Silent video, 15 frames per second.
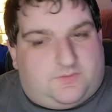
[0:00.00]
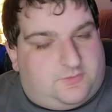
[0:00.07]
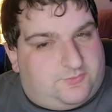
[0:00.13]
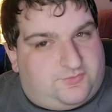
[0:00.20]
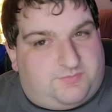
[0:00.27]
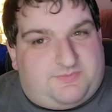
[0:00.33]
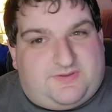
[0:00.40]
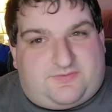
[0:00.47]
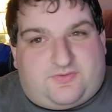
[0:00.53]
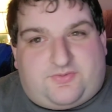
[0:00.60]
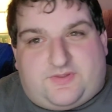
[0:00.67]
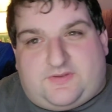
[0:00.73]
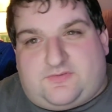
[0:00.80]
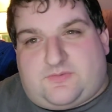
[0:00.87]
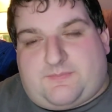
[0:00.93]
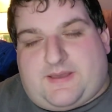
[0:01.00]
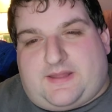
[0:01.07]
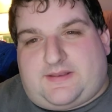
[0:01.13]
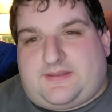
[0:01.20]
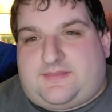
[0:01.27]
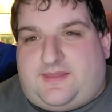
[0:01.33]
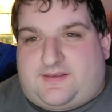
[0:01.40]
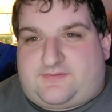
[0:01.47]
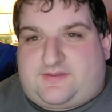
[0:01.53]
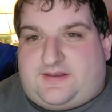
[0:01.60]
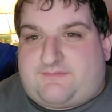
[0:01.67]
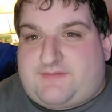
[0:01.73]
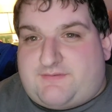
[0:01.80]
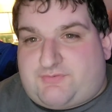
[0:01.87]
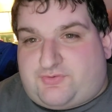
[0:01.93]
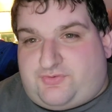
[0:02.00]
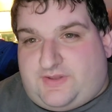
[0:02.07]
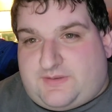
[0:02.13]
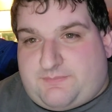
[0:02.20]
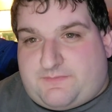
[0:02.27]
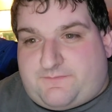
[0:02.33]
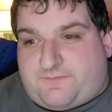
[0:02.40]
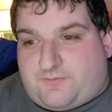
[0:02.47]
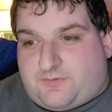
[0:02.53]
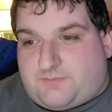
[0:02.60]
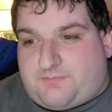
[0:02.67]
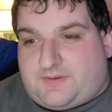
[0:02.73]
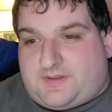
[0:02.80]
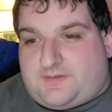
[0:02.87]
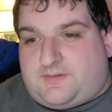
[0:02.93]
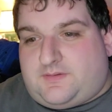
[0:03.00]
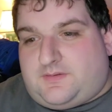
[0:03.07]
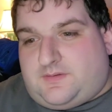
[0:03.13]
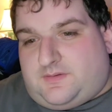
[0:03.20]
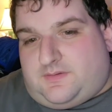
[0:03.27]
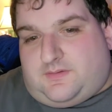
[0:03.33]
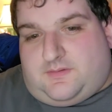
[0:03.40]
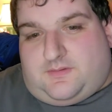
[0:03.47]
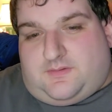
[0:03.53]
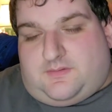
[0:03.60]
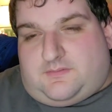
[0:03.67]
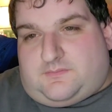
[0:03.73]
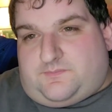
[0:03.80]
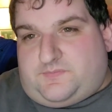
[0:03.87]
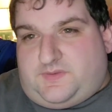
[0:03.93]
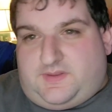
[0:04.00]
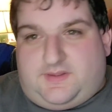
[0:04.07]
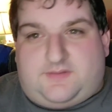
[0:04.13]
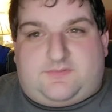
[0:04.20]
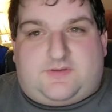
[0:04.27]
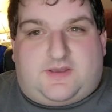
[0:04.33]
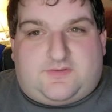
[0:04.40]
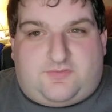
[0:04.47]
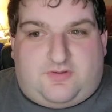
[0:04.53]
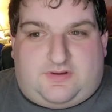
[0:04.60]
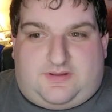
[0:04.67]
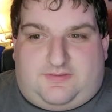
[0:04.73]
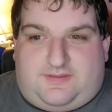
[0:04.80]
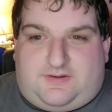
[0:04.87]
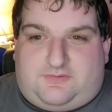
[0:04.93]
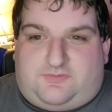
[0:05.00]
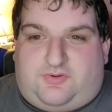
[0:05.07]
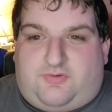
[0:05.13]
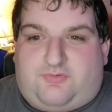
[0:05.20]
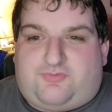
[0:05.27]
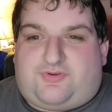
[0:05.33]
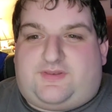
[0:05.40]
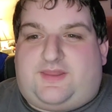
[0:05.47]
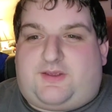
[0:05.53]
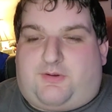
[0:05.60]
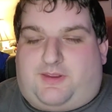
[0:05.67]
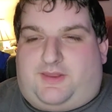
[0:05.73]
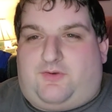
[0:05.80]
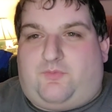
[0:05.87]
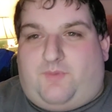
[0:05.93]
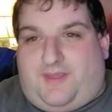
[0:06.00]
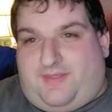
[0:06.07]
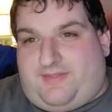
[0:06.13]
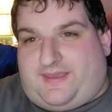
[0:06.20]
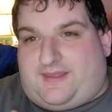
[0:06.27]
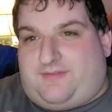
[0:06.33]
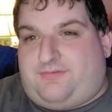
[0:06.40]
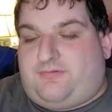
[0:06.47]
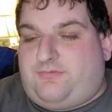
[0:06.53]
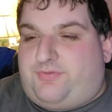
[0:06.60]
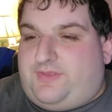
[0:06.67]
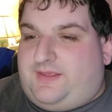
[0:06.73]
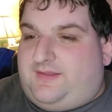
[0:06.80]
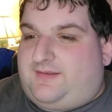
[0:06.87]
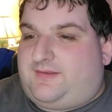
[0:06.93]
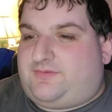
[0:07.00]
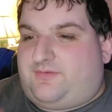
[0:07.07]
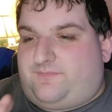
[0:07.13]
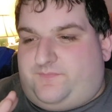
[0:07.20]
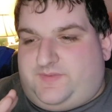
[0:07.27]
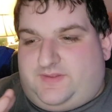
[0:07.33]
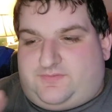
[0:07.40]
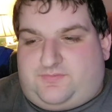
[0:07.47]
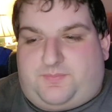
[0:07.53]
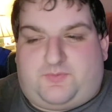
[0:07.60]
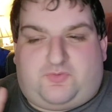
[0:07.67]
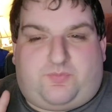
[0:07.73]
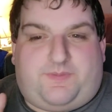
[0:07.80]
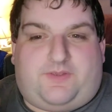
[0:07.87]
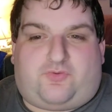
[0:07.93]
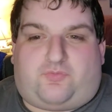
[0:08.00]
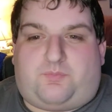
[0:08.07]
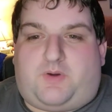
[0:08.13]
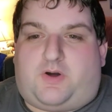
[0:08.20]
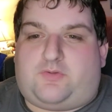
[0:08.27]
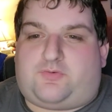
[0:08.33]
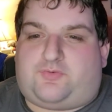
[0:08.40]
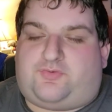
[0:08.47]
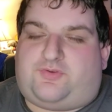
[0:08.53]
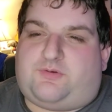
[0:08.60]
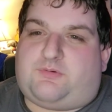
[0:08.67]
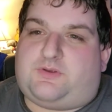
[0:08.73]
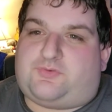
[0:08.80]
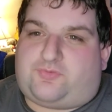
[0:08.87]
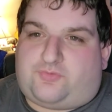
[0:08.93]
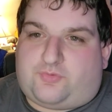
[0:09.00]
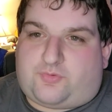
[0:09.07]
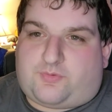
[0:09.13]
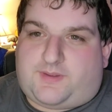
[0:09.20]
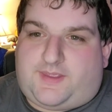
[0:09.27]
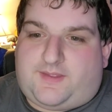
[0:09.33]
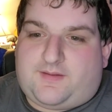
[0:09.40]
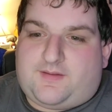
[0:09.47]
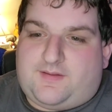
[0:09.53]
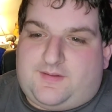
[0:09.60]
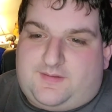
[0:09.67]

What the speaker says: heard some decent things about it. Like I said, I've never seen it before, but it does look a little too generic in a way. Like, I do think it is. It's supposed to be a smaller, serious story.